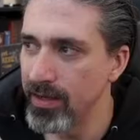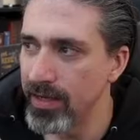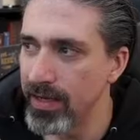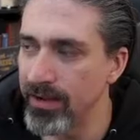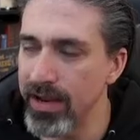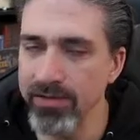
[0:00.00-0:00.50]

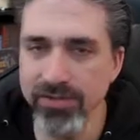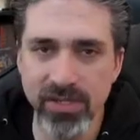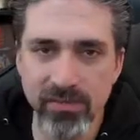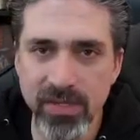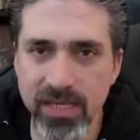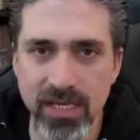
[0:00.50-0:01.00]
Now here's
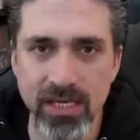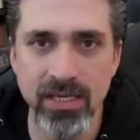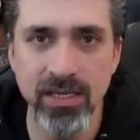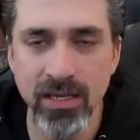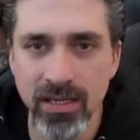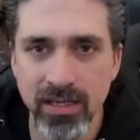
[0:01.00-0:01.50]
some of
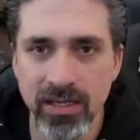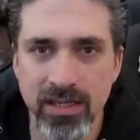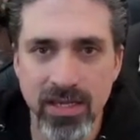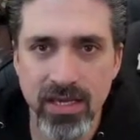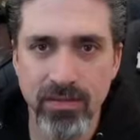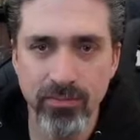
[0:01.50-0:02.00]

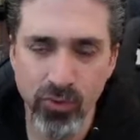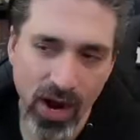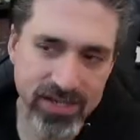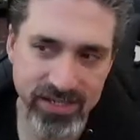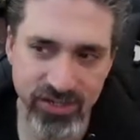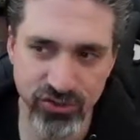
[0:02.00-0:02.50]
the
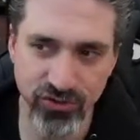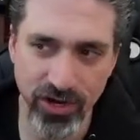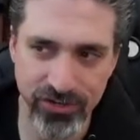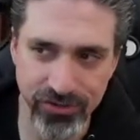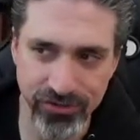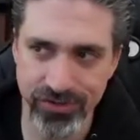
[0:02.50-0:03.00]
pricing
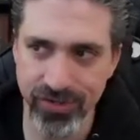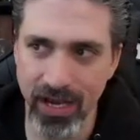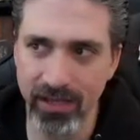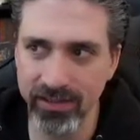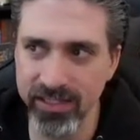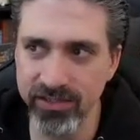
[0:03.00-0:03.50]
structures,
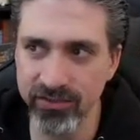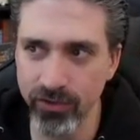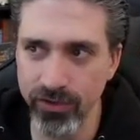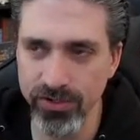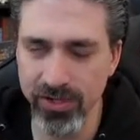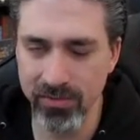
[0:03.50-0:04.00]
at least
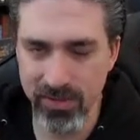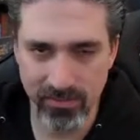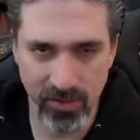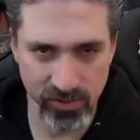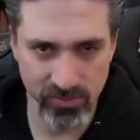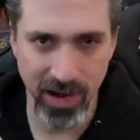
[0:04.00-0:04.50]
for some of the
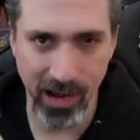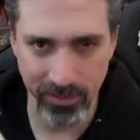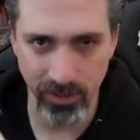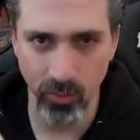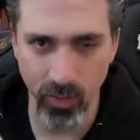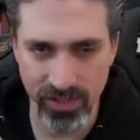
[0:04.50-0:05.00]
most
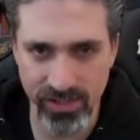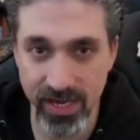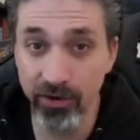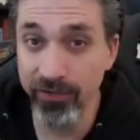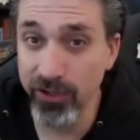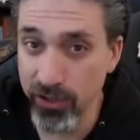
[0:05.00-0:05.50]
popular ones
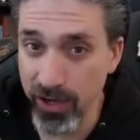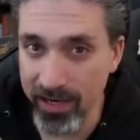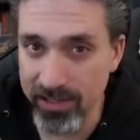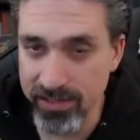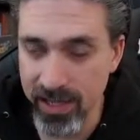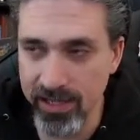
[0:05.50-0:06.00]
here in the
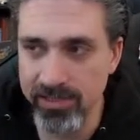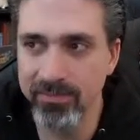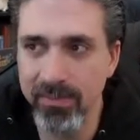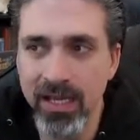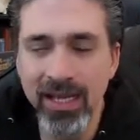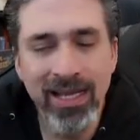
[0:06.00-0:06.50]
United States.
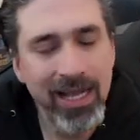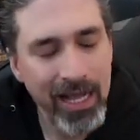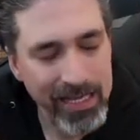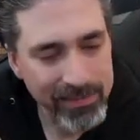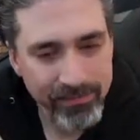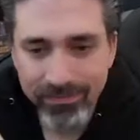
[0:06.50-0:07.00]

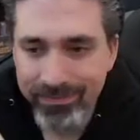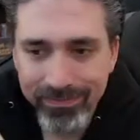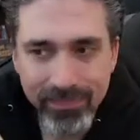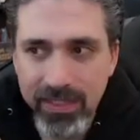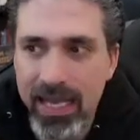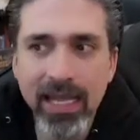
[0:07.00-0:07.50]
I
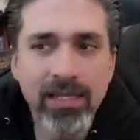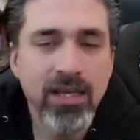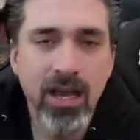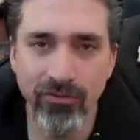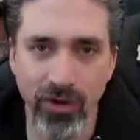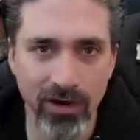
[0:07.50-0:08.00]
can't
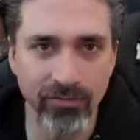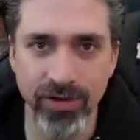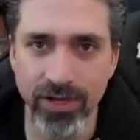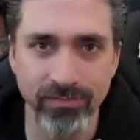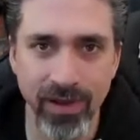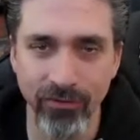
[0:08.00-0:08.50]
cover
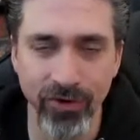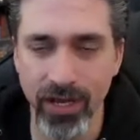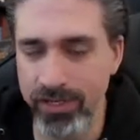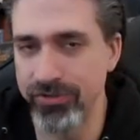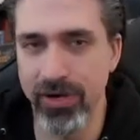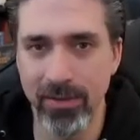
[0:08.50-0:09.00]
every
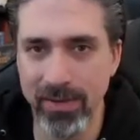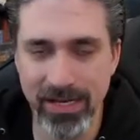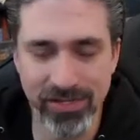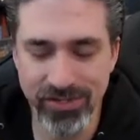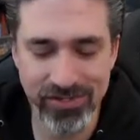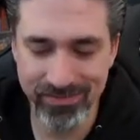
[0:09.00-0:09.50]
country. I mean,
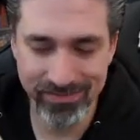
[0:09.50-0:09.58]
it's just